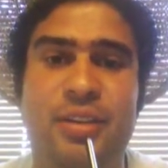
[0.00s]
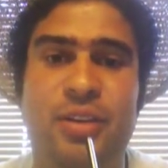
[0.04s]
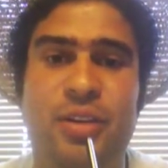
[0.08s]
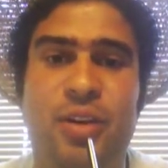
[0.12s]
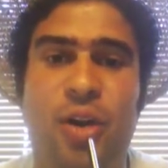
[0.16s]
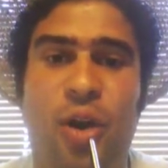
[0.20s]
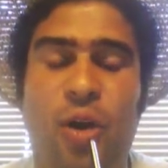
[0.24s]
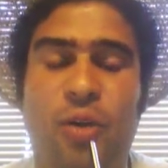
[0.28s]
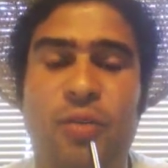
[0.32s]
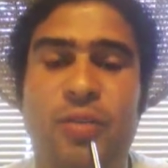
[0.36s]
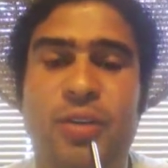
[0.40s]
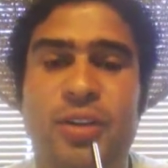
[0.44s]

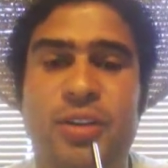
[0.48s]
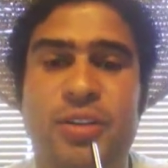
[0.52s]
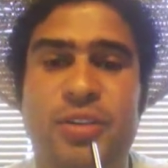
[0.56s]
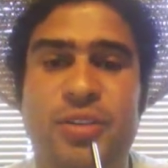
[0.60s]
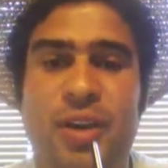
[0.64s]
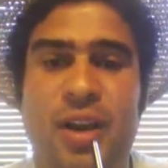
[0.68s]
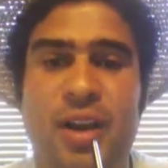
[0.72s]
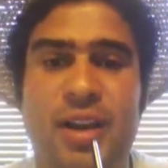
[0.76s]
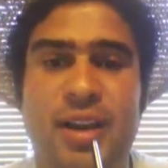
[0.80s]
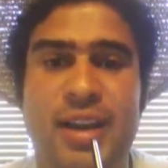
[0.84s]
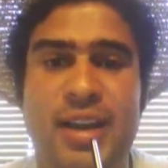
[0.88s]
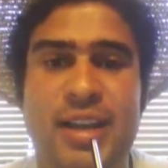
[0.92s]
Covert
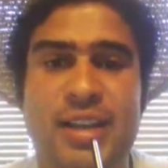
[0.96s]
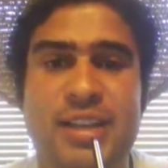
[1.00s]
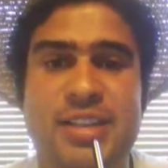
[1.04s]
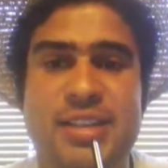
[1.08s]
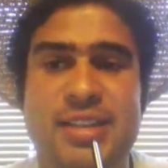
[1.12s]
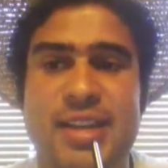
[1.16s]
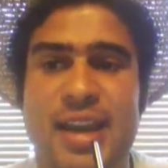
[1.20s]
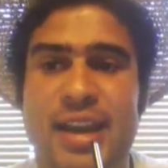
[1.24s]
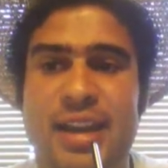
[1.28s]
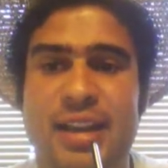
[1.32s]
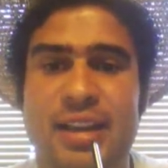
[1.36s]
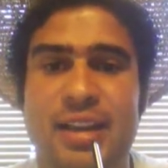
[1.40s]
drugging,
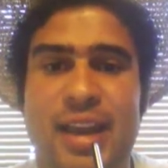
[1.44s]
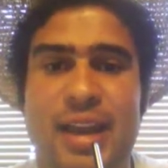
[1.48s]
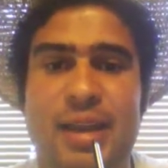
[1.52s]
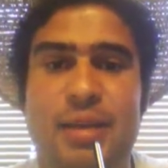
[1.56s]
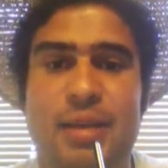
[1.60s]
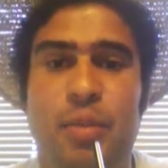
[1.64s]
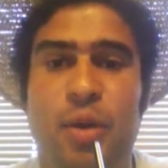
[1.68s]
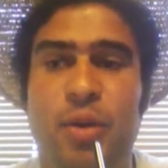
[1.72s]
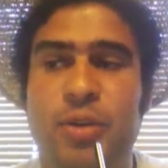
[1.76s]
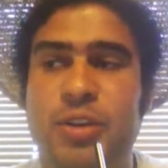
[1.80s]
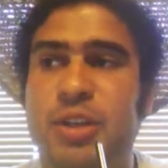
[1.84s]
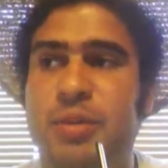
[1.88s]

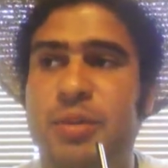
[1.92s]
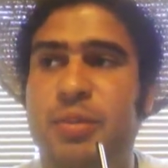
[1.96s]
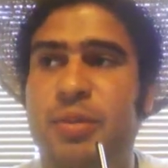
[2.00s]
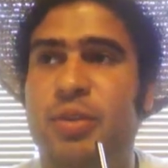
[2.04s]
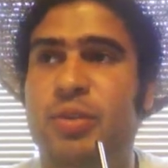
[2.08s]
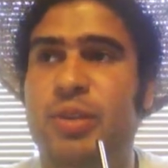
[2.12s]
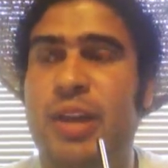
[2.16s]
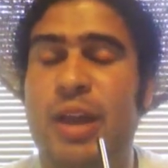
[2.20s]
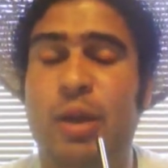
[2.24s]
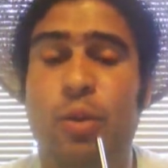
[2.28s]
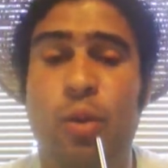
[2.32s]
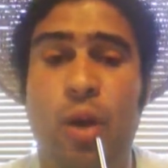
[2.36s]

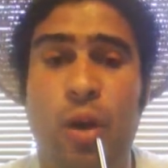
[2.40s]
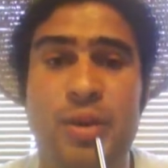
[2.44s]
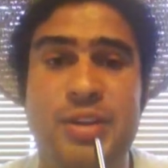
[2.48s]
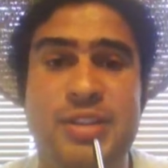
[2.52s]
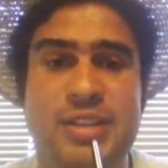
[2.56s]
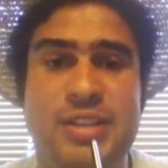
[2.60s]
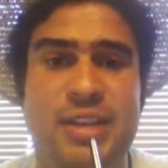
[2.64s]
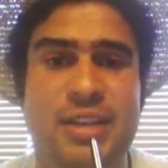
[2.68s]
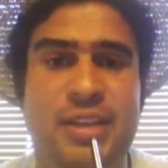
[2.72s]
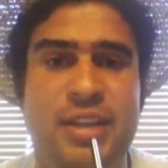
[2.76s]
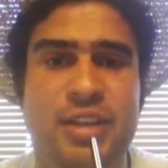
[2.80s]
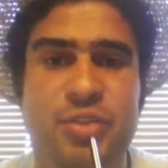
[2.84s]
multiple, like, what
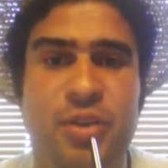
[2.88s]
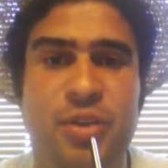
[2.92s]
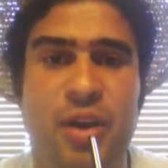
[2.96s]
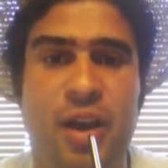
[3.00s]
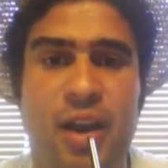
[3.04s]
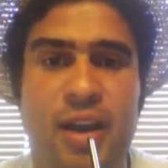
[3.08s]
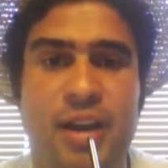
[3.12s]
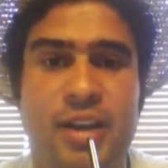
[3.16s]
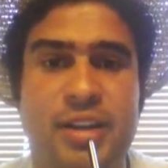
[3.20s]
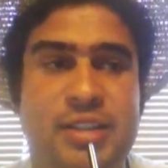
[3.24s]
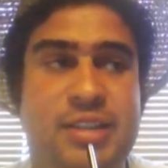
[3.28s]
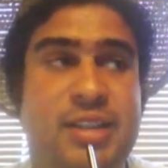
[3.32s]
was in the
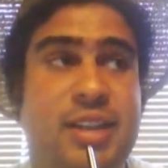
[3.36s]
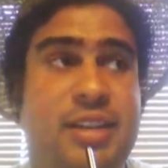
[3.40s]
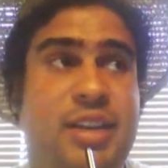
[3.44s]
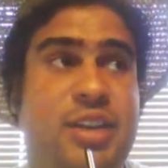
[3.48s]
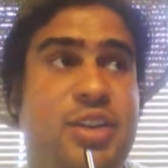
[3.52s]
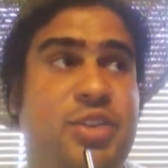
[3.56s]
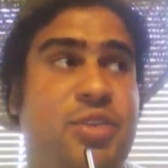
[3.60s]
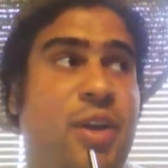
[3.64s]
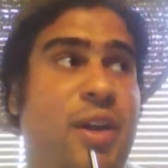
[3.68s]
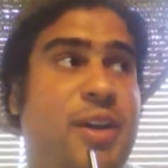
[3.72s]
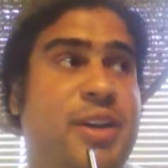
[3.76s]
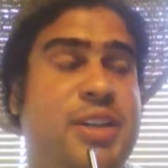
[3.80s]
drugs? Did the
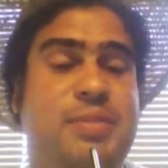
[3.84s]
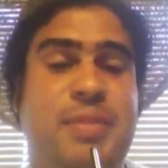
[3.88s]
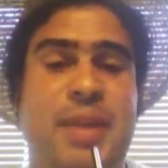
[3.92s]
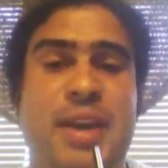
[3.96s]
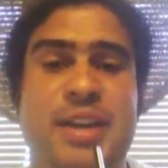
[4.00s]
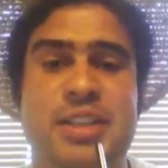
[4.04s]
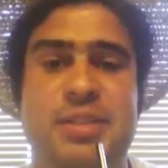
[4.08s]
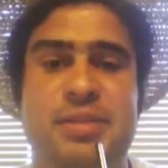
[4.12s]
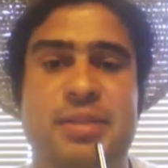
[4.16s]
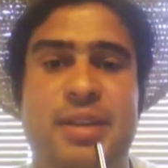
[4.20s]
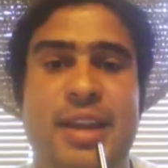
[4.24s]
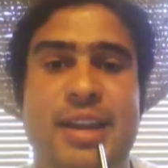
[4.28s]
drugs
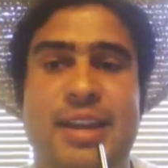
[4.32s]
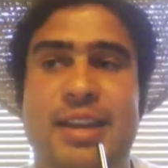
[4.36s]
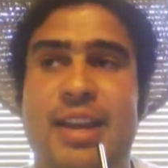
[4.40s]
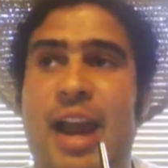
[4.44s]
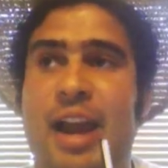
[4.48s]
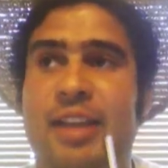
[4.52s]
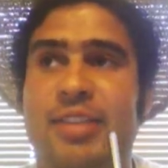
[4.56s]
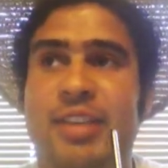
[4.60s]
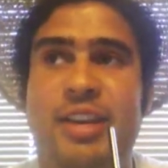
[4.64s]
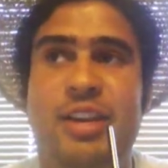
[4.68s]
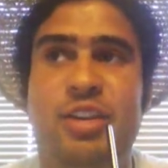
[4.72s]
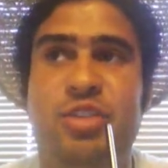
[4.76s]

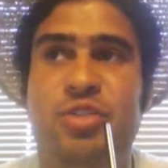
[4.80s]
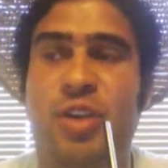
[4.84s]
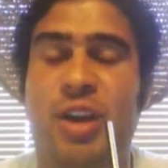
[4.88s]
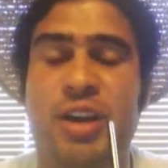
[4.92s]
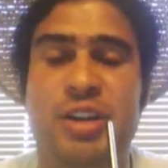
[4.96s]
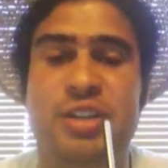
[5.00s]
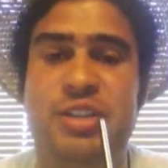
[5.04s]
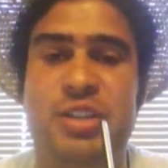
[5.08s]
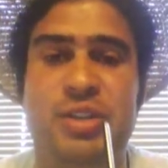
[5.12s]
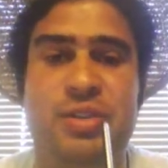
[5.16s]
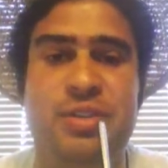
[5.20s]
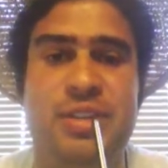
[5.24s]
did the
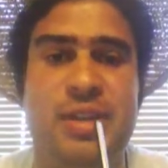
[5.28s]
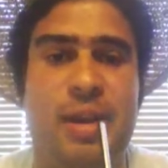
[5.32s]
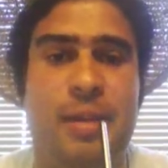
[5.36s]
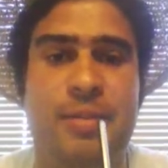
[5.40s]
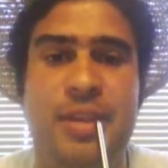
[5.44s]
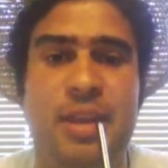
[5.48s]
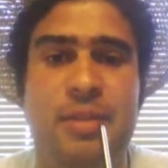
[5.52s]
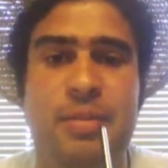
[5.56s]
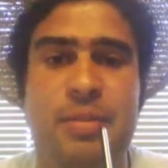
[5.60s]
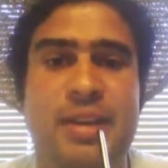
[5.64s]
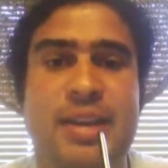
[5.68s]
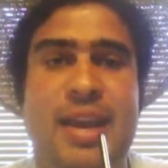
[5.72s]
drugs do
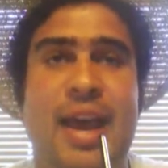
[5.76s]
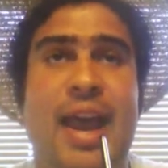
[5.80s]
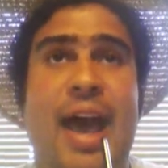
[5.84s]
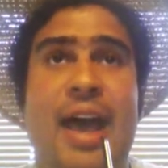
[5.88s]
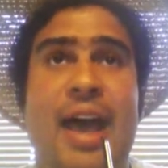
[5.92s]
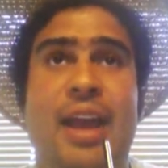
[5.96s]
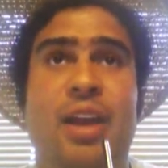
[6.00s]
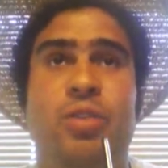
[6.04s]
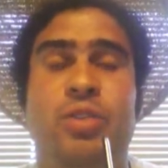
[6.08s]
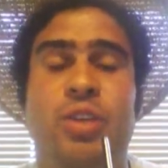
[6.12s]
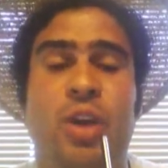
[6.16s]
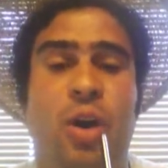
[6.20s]
something to me that
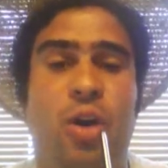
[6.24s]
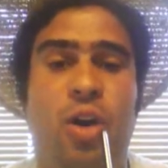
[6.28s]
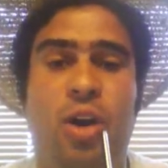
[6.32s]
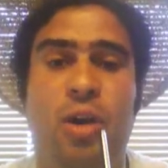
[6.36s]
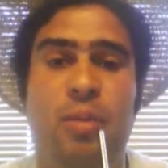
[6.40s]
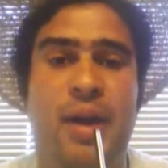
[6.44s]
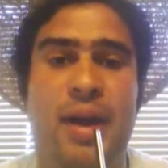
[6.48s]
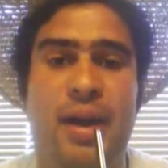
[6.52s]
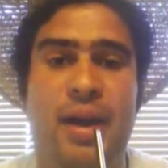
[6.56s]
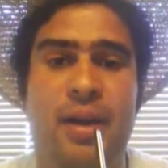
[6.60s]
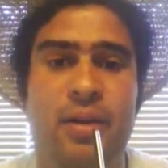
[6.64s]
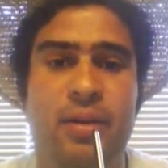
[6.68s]
I don't know
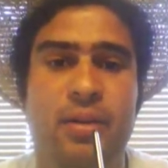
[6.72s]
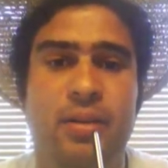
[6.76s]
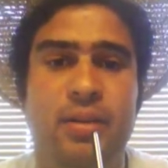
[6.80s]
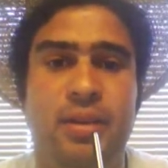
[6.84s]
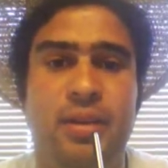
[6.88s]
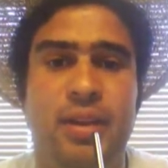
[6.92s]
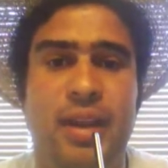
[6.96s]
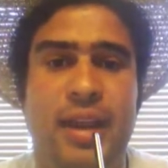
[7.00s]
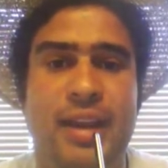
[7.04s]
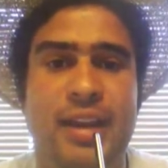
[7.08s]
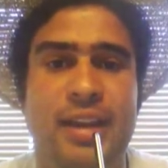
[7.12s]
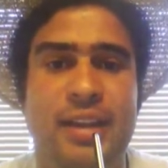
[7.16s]

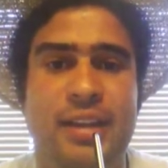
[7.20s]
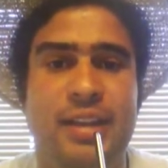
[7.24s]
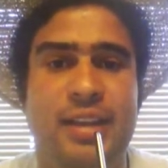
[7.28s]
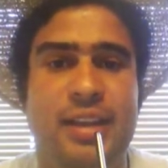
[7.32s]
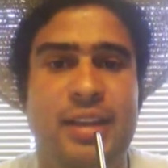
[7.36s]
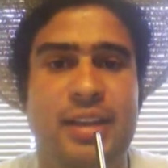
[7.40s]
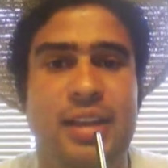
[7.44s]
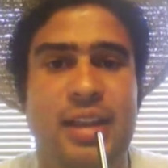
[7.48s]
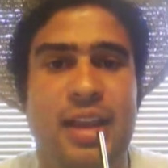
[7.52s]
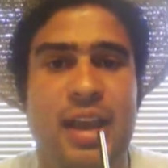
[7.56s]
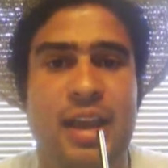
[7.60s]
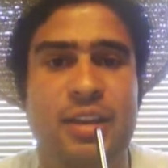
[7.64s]
about? Like,
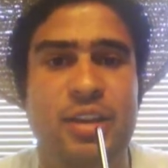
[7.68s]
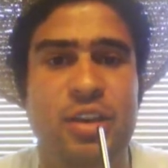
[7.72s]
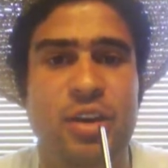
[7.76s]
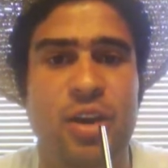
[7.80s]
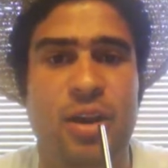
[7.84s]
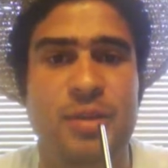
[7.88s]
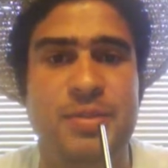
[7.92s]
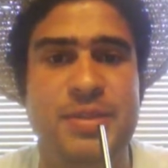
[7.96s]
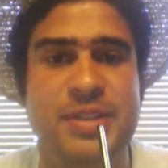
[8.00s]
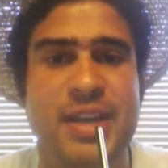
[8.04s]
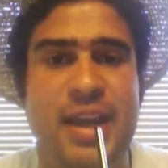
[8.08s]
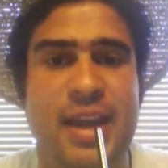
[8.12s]
you know
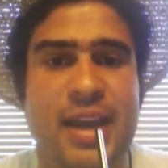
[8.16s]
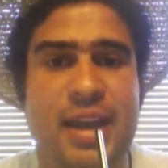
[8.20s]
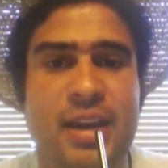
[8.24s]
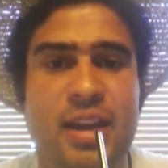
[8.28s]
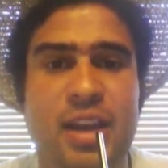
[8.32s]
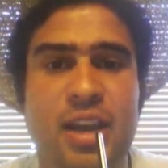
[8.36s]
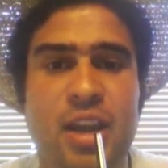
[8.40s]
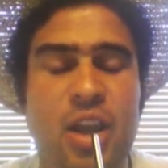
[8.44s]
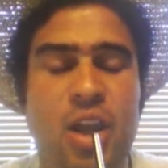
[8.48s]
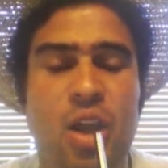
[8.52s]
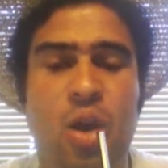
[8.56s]
what I'm saying?